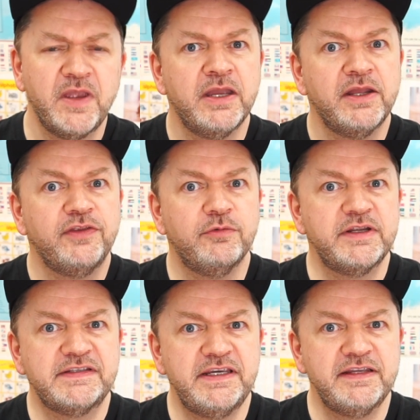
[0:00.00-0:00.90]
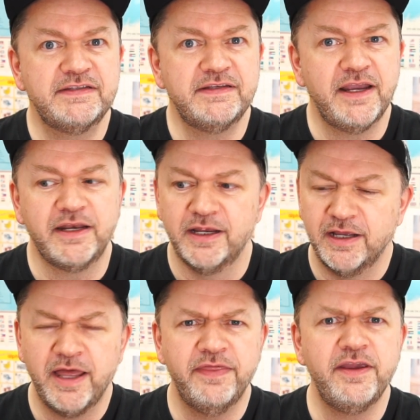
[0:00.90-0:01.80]
Do you want to see inside?
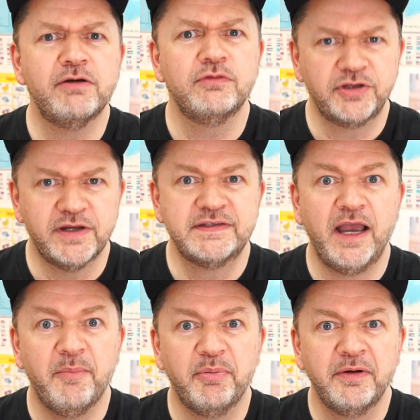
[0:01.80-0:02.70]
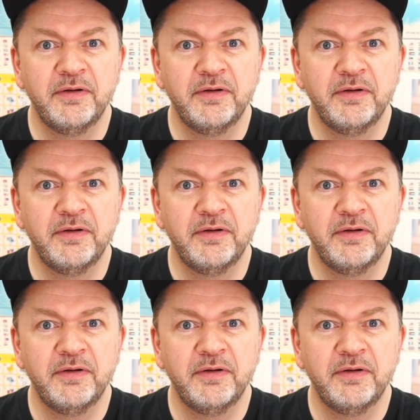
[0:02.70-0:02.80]
I think I'll go and cut it up.